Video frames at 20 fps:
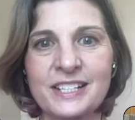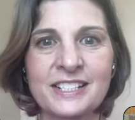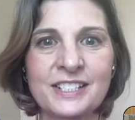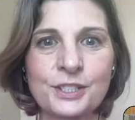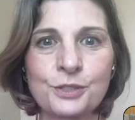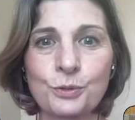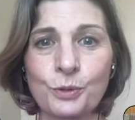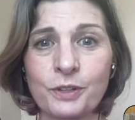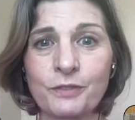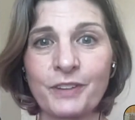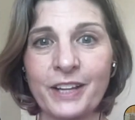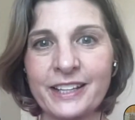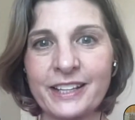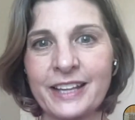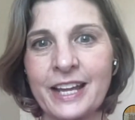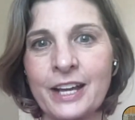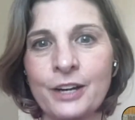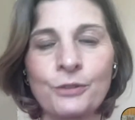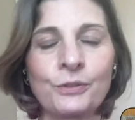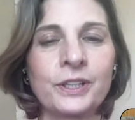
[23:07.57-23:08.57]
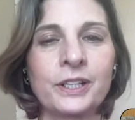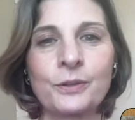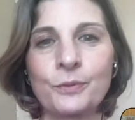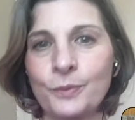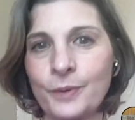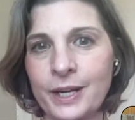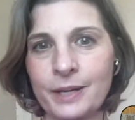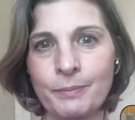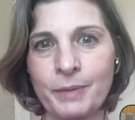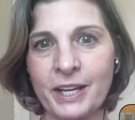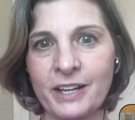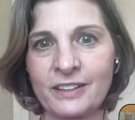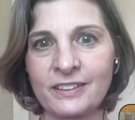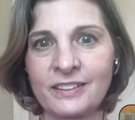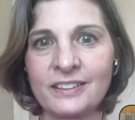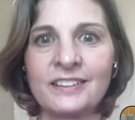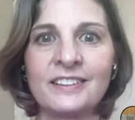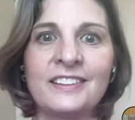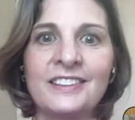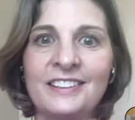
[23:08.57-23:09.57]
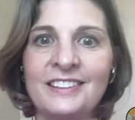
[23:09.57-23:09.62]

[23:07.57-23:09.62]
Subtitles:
It's sort of like that, only way better.